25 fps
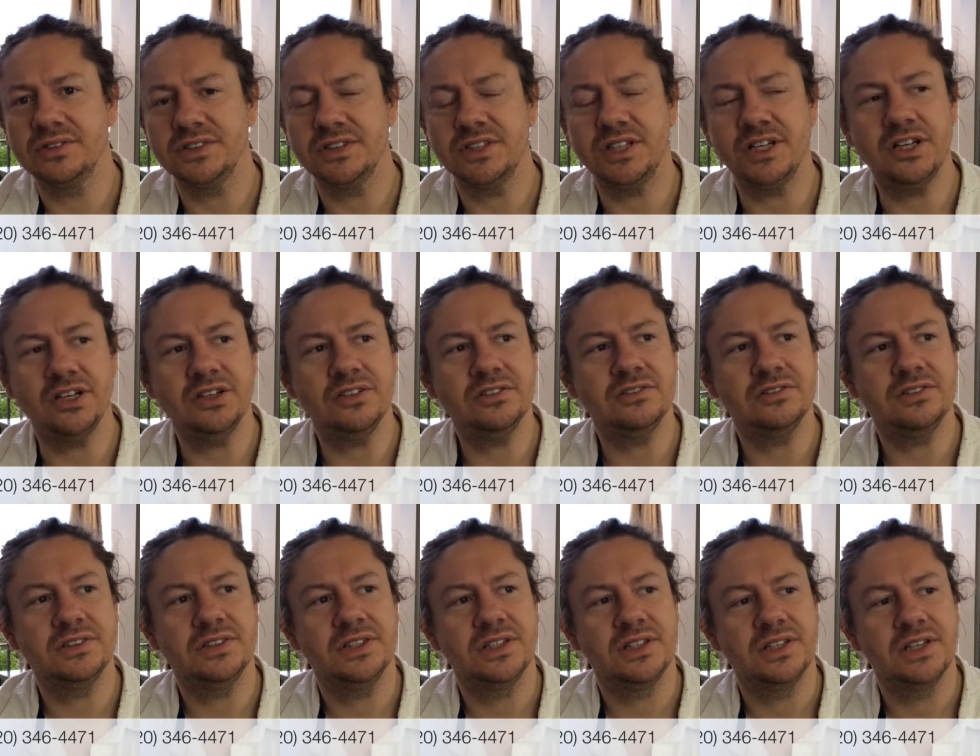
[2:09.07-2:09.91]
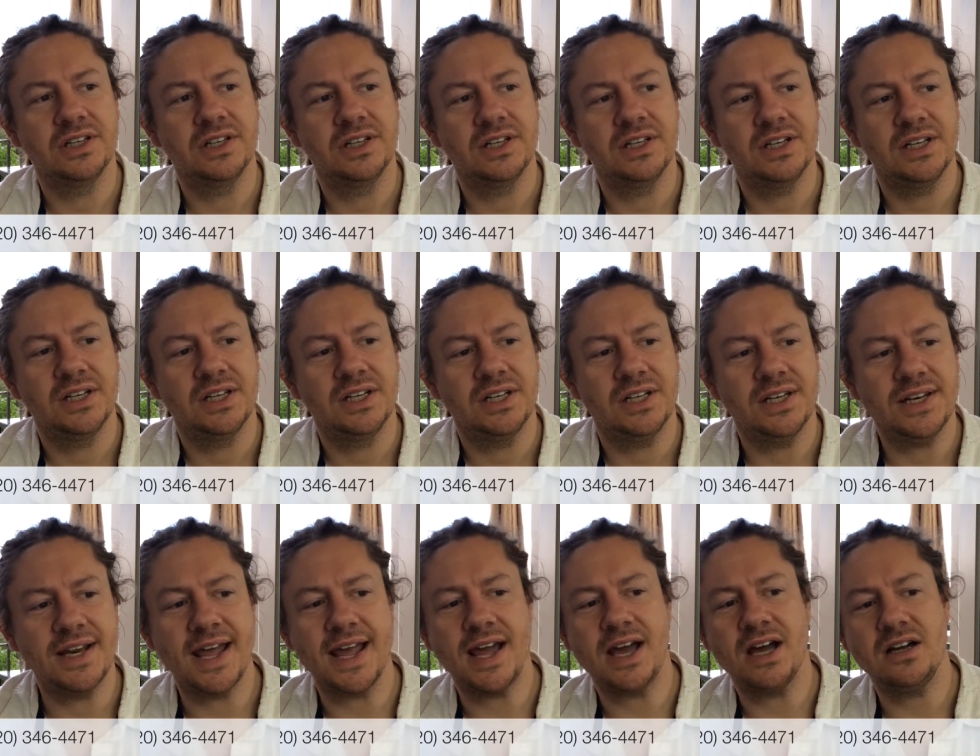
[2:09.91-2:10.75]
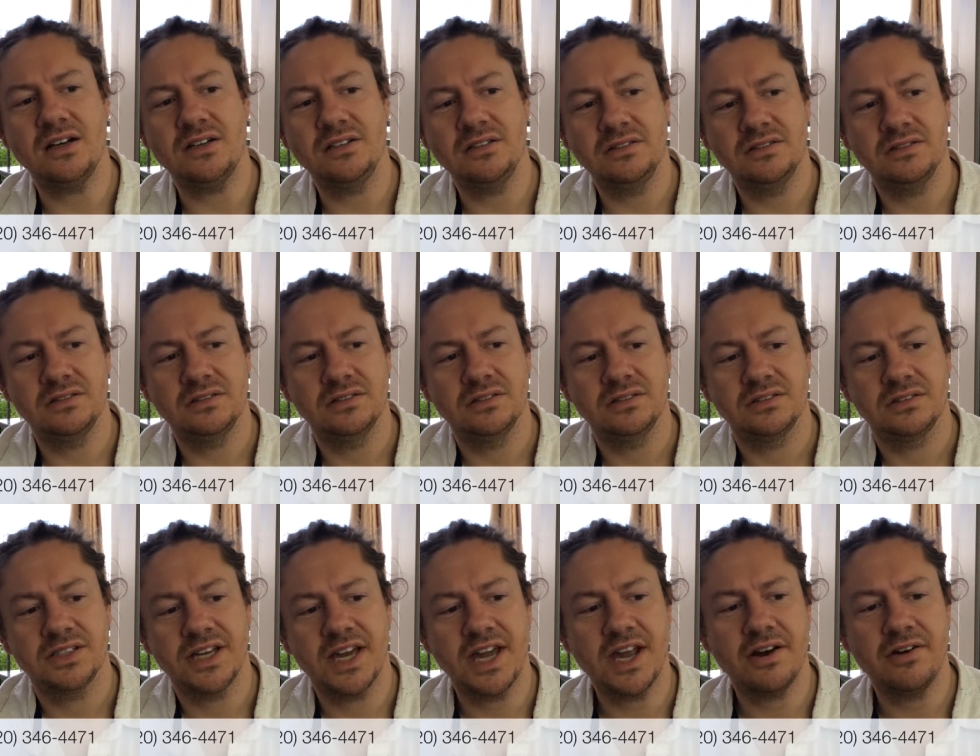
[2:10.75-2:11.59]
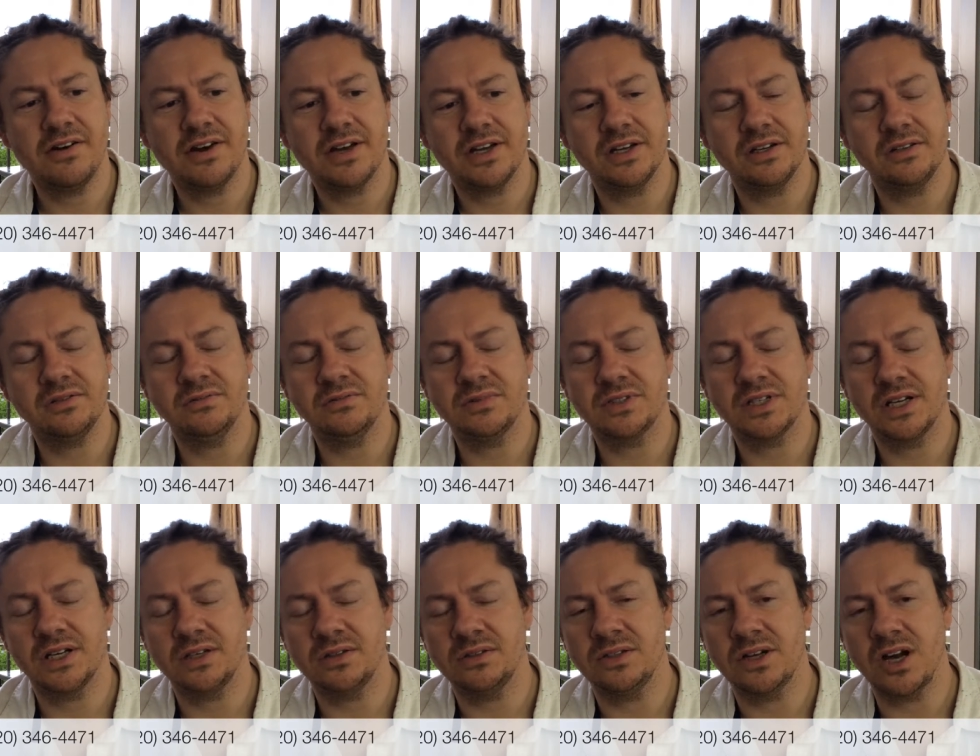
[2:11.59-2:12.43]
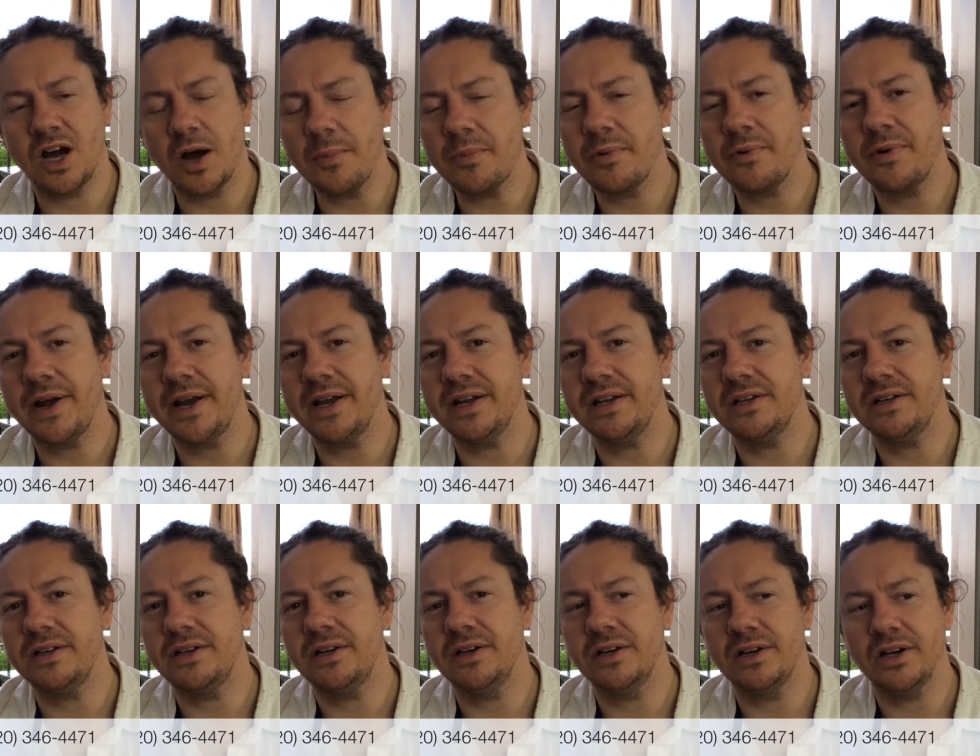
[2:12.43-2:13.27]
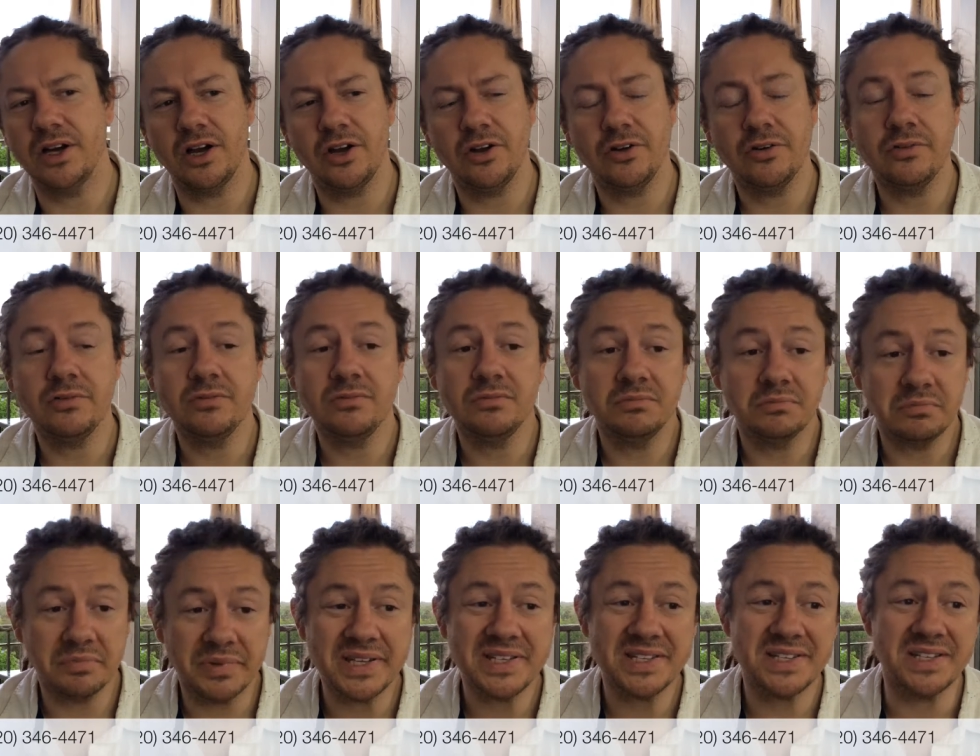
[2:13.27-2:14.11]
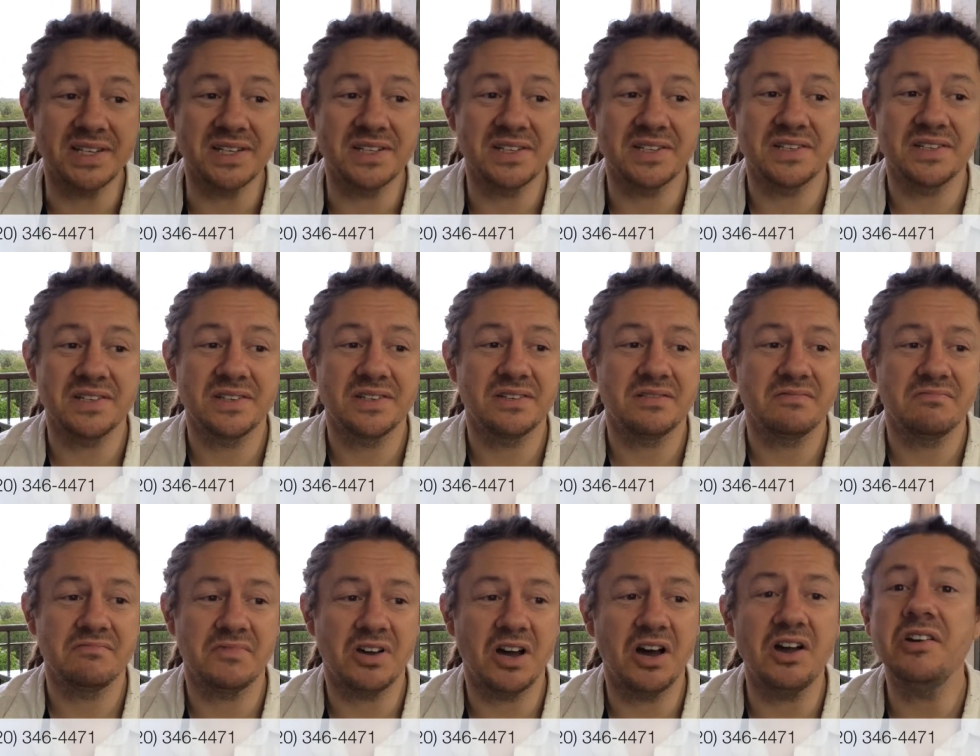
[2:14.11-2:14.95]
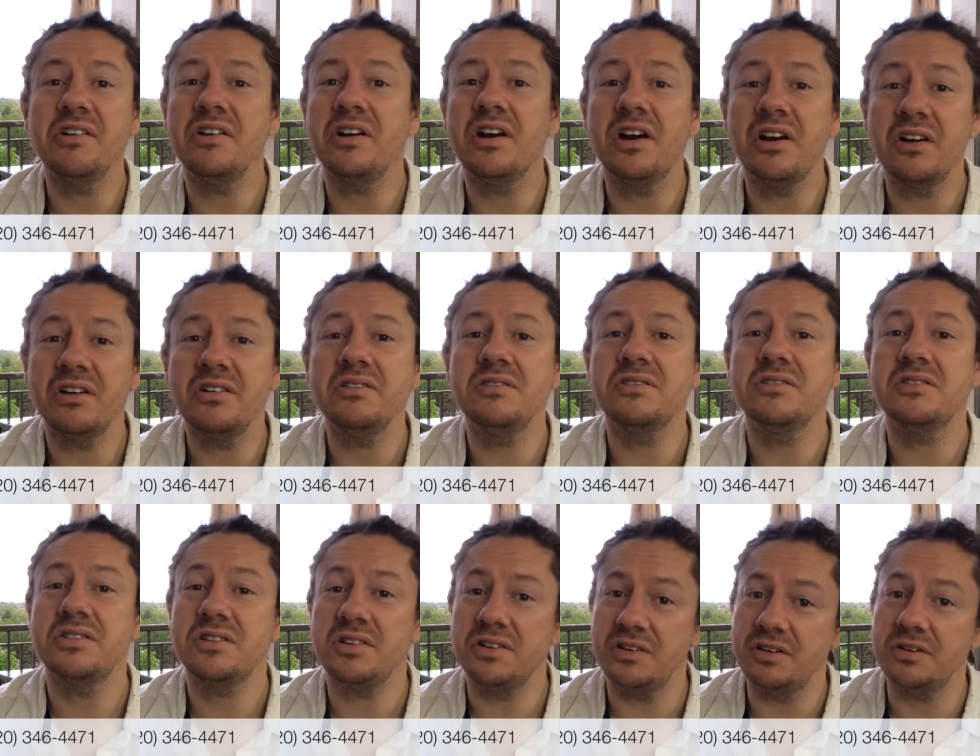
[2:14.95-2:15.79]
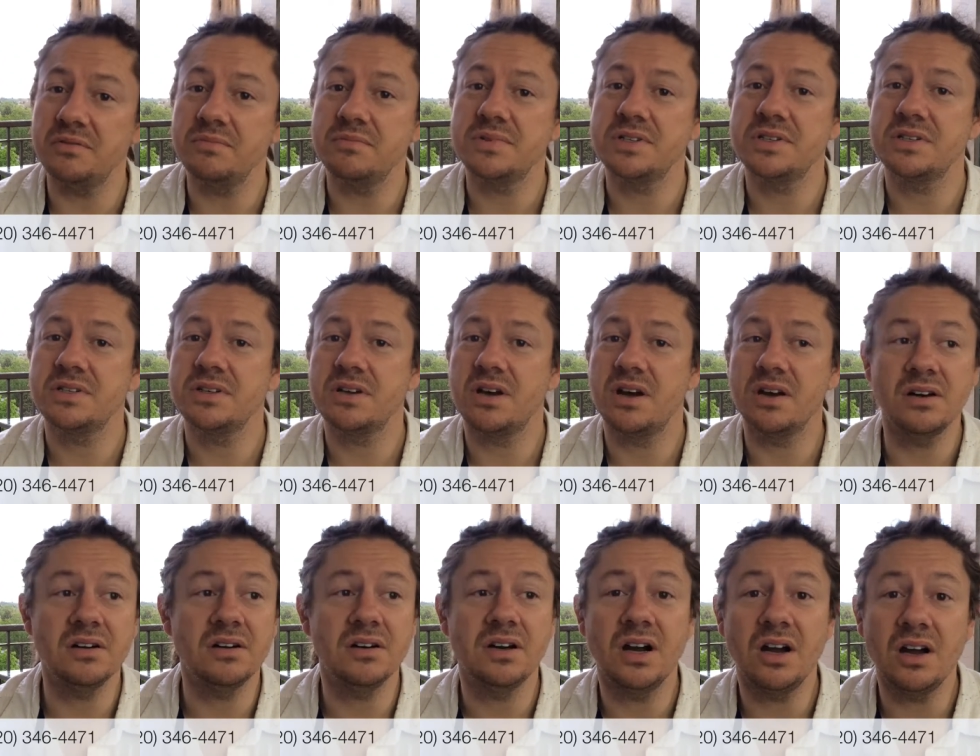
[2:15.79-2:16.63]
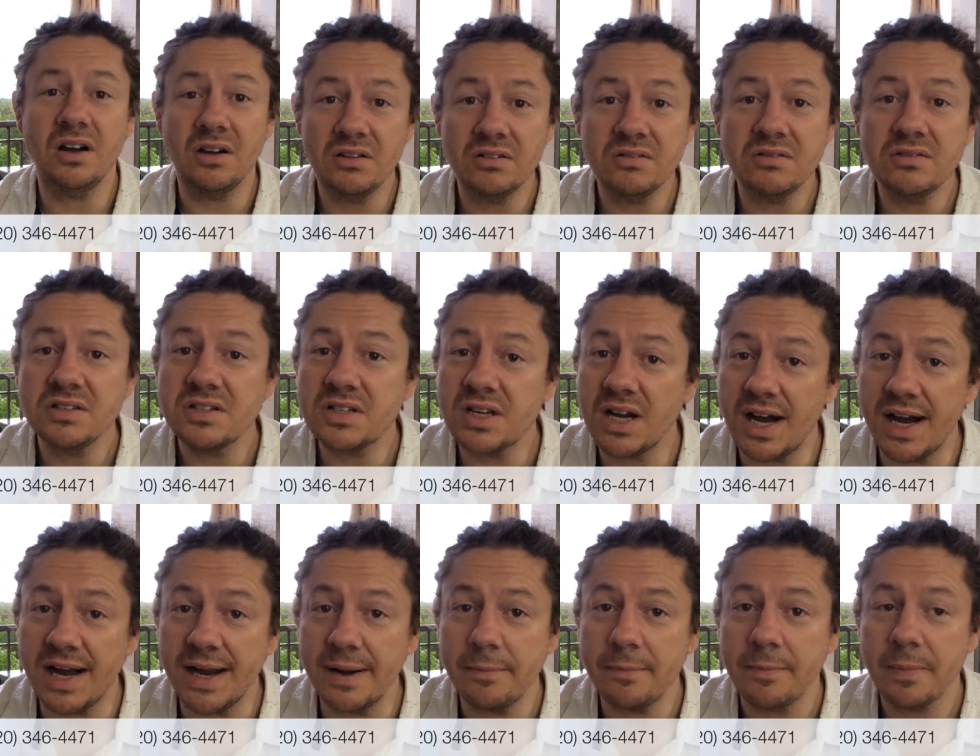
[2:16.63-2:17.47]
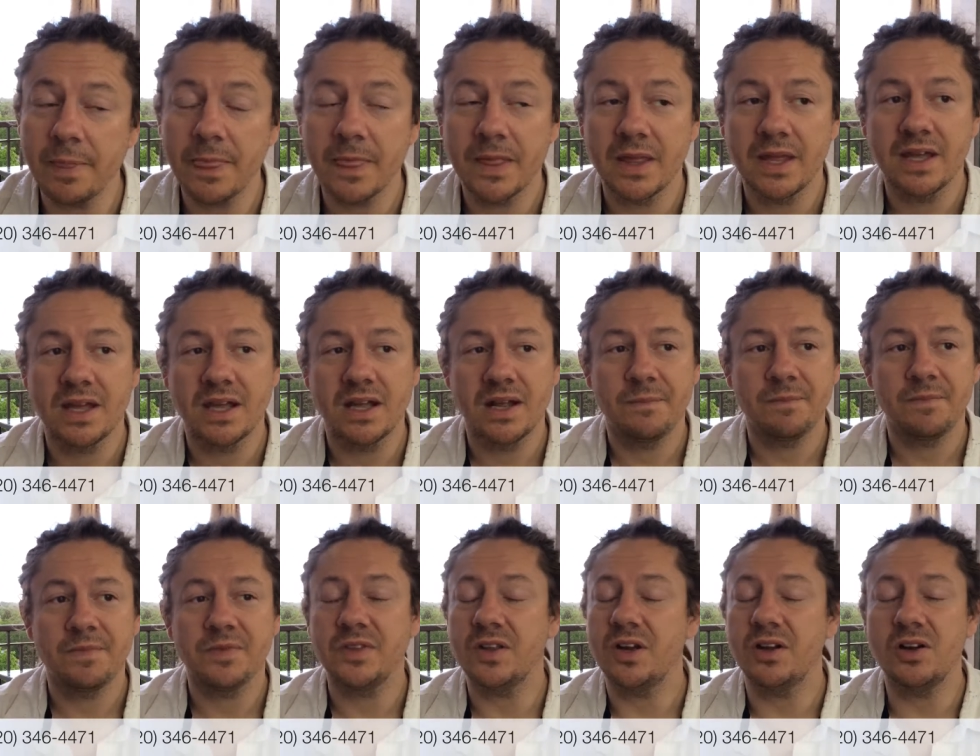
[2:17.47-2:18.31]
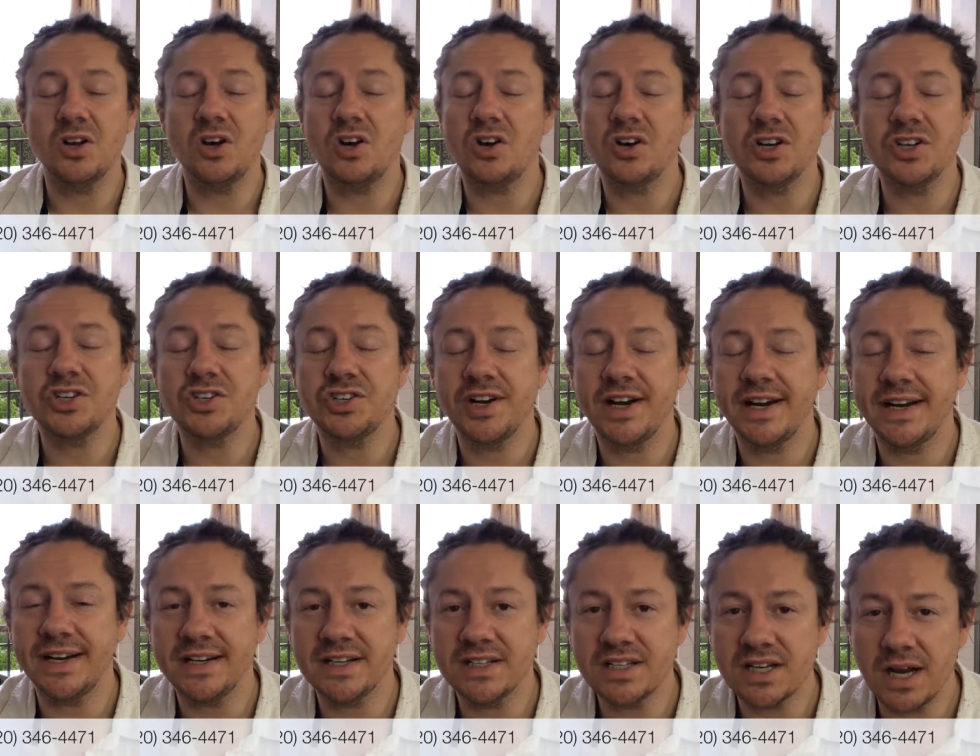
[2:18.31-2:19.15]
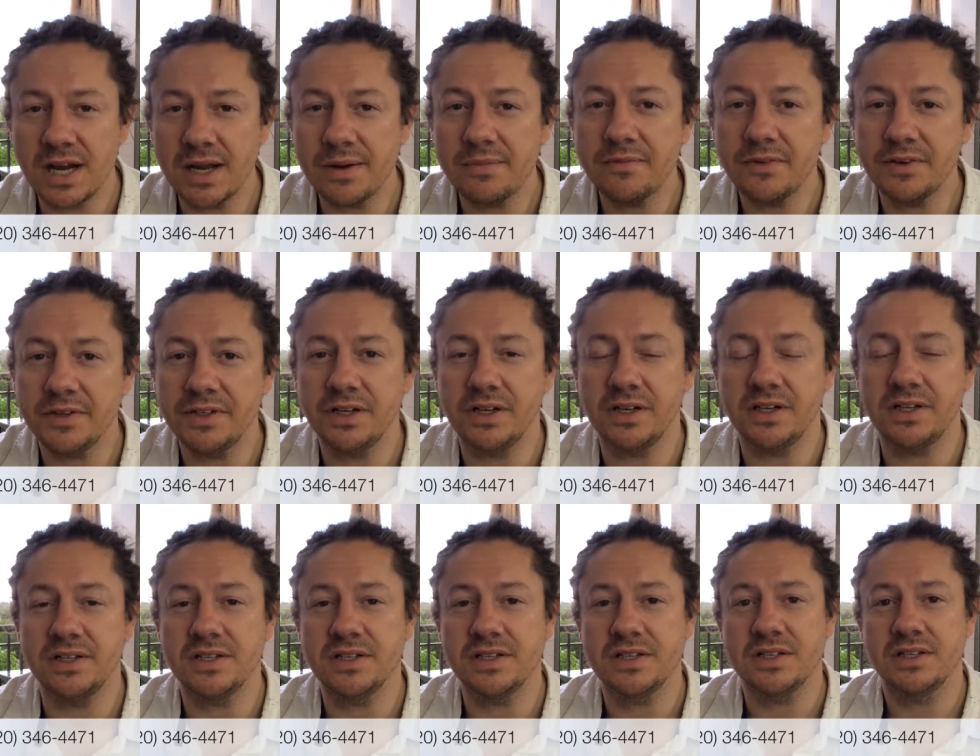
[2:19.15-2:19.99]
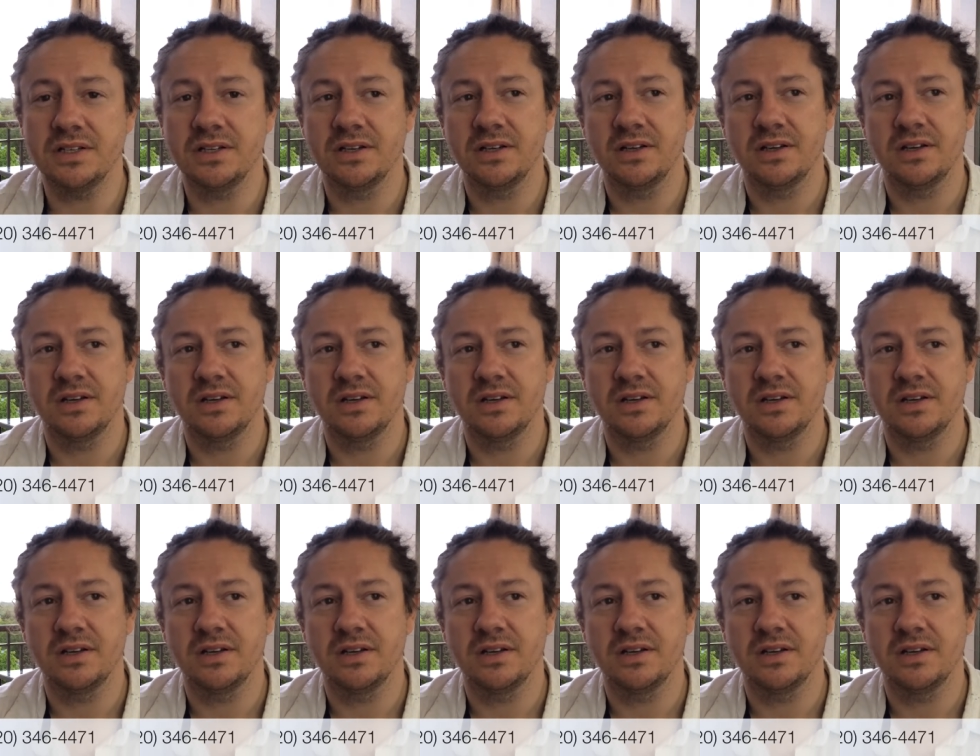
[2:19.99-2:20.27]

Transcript: You know, now Kara can can operate her own business on her own terms, on her own time, no longer trading time for dollars,